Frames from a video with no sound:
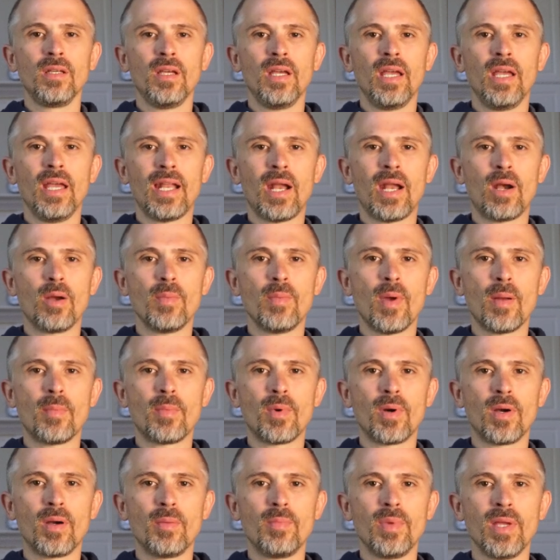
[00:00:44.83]
And I
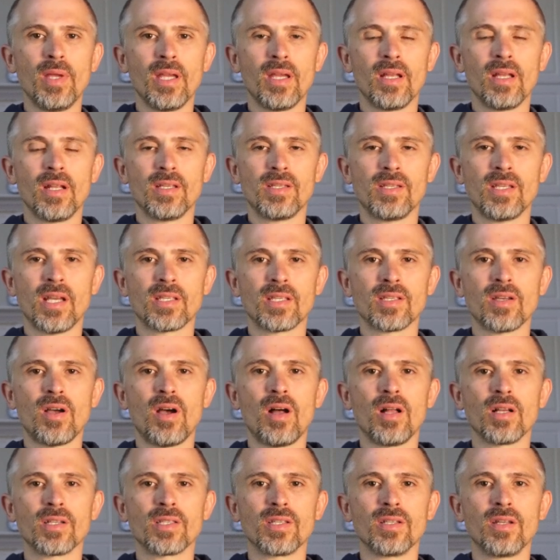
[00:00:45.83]
remember being in a
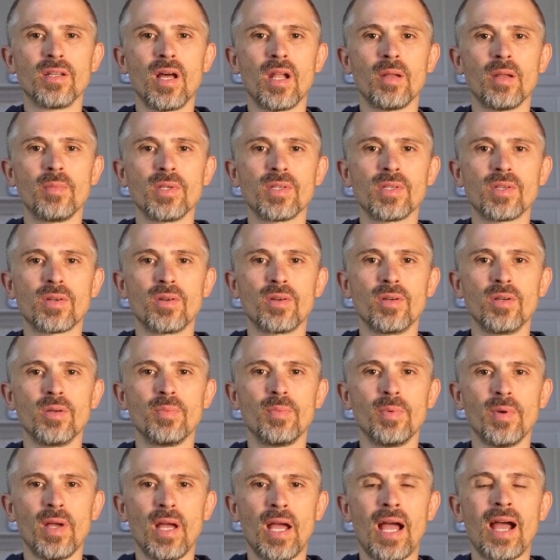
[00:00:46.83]
Sexaholics Anonymous
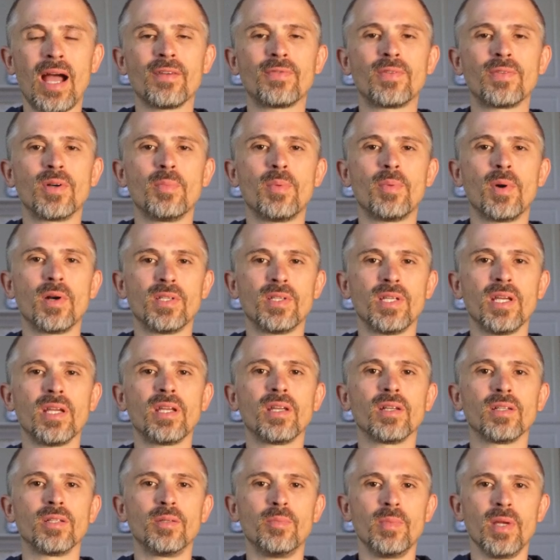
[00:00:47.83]
group after a
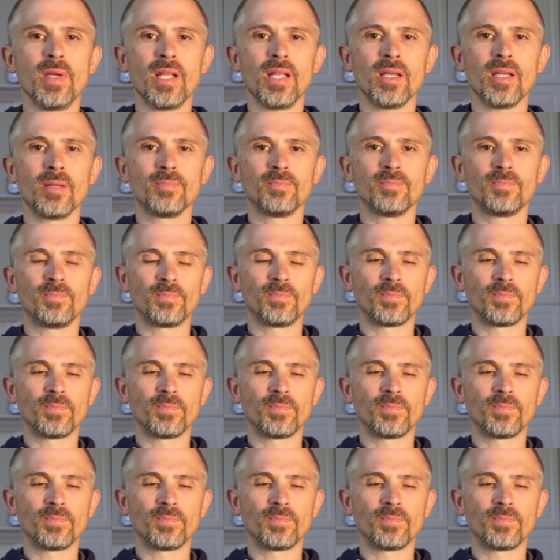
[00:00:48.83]
particular meeting,